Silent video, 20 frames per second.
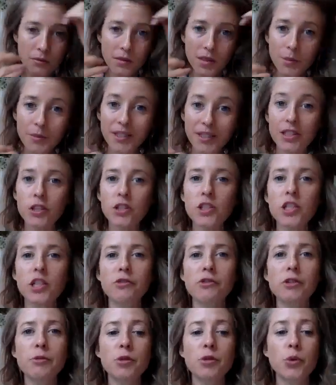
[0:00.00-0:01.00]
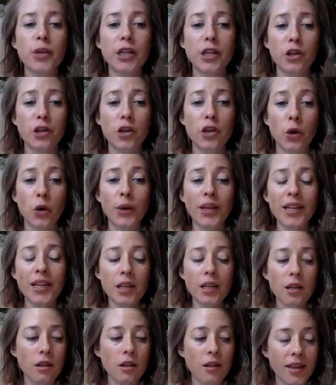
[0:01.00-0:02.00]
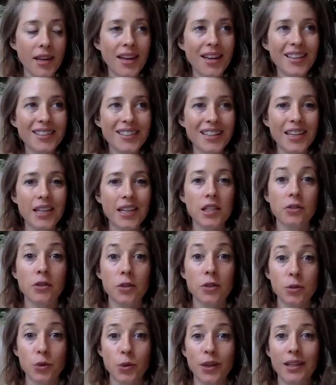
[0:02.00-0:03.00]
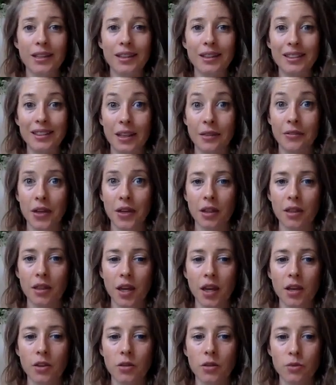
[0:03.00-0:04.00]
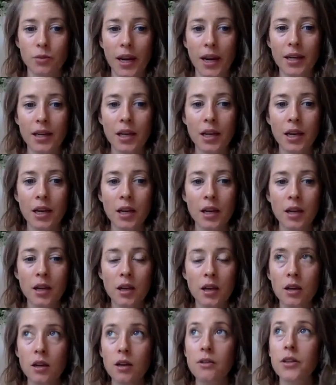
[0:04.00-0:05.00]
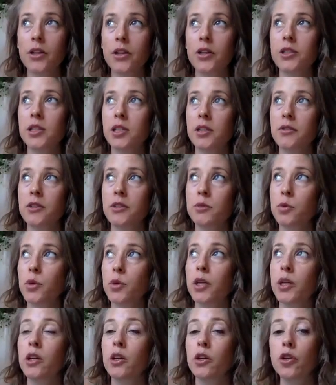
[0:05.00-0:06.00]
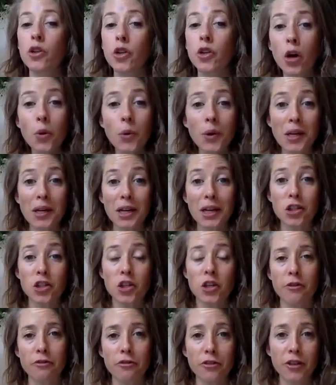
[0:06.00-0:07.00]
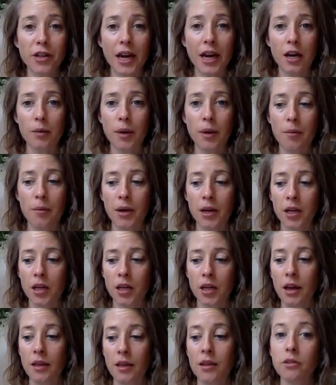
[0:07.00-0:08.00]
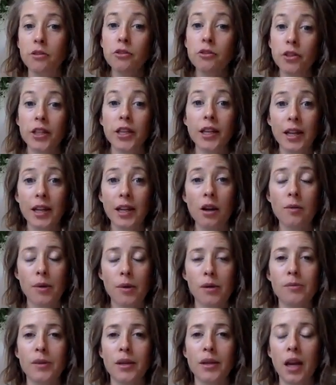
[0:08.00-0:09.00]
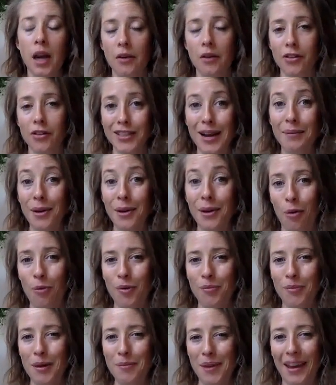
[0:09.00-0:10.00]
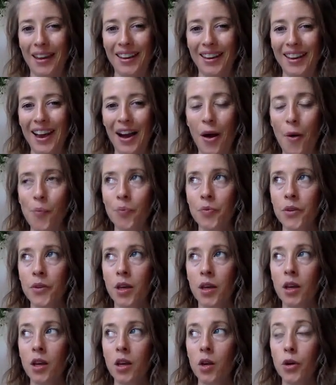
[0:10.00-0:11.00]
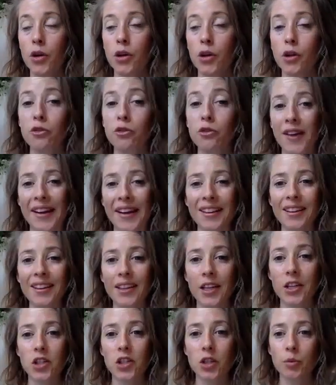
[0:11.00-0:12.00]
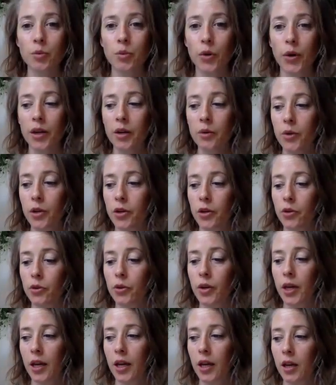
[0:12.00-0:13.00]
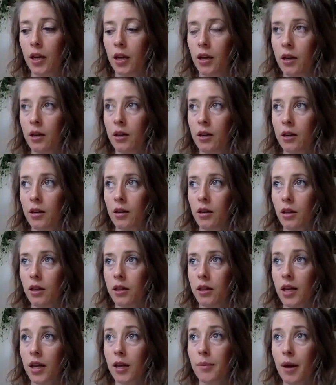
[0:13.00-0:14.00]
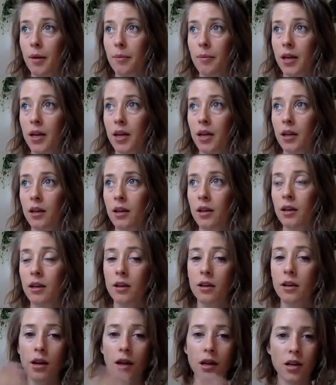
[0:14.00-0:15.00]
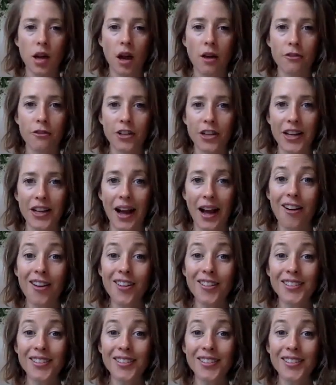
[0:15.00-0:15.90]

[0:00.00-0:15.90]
Because there's a difference between knowing things and a difference between living things, right? There's a difference between knowing I shouldn't freak out about money and then freaking out about money every time I open my bank account. When you finally get to the point where you can think about money and not freak out,